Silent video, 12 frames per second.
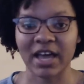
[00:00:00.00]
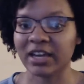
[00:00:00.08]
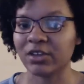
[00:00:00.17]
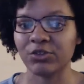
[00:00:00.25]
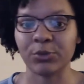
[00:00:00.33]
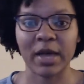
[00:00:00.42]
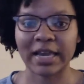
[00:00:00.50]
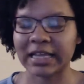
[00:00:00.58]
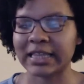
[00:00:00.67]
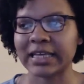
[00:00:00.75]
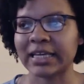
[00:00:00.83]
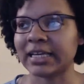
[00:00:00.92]
do
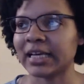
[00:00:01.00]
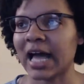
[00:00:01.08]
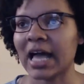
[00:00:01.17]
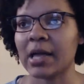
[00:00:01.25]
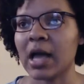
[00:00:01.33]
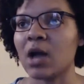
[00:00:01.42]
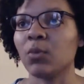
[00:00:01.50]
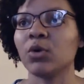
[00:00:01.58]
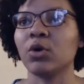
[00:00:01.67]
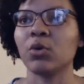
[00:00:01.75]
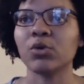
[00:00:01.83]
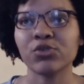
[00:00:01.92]
anything. I would
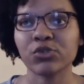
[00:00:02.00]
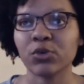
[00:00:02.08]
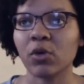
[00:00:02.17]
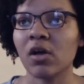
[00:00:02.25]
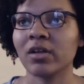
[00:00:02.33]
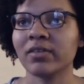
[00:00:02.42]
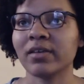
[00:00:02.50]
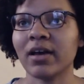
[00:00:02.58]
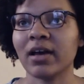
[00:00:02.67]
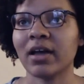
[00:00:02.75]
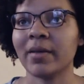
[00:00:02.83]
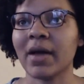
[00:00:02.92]
go to school on
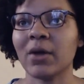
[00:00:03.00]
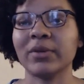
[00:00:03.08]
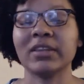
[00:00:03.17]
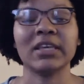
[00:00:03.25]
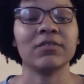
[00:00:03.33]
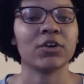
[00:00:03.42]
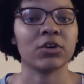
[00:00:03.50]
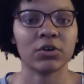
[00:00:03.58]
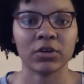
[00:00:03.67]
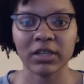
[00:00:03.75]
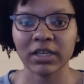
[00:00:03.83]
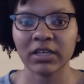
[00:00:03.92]
time. I would leave
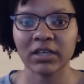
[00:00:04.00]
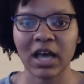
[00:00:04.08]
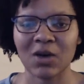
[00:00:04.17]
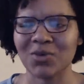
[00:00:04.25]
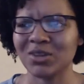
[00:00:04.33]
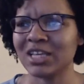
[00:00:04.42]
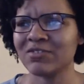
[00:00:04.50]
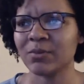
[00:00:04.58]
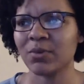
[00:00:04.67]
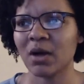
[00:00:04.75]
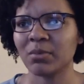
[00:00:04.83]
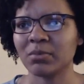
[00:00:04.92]
early. I would leave at
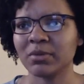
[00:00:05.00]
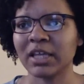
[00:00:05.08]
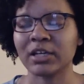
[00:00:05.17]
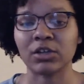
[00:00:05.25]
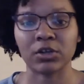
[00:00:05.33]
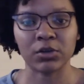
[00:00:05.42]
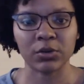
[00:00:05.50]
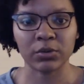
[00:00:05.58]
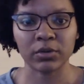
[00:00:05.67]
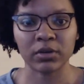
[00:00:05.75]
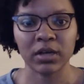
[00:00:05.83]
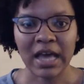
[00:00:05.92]
probably like
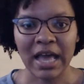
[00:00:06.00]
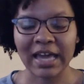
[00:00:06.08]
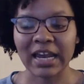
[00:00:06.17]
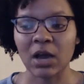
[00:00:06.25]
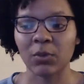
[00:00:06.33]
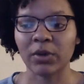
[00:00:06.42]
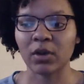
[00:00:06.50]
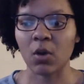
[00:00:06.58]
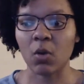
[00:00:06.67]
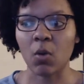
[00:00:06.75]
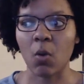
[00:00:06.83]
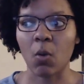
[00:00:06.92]
noon, and I would
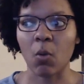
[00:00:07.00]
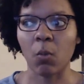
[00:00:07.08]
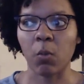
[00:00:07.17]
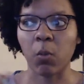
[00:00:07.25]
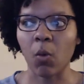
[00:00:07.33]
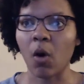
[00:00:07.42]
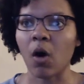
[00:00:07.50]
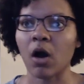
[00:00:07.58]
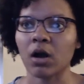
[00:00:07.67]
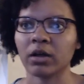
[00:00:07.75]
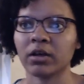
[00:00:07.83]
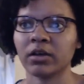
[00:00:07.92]

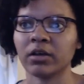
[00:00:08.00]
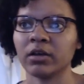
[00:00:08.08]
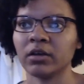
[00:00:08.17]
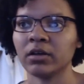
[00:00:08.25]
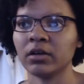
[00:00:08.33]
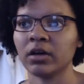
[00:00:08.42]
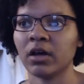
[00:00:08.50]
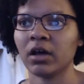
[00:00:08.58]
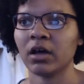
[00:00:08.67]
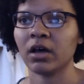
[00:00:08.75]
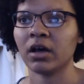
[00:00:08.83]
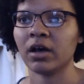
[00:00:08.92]
walk
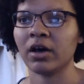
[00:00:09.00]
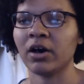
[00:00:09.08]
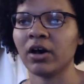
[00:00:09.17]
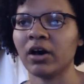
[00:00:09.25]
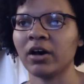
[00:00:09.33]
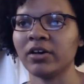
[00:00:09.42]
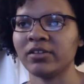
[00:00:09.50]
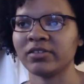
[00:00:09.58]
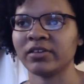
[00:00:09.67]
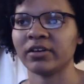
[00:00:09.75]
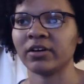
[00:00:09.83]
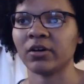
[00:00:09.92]

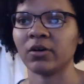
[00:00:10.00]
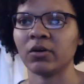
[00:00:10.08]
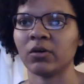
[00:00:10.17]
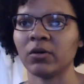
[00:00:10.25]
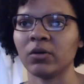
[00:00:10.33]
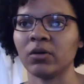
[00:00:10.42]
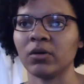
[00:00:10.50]
until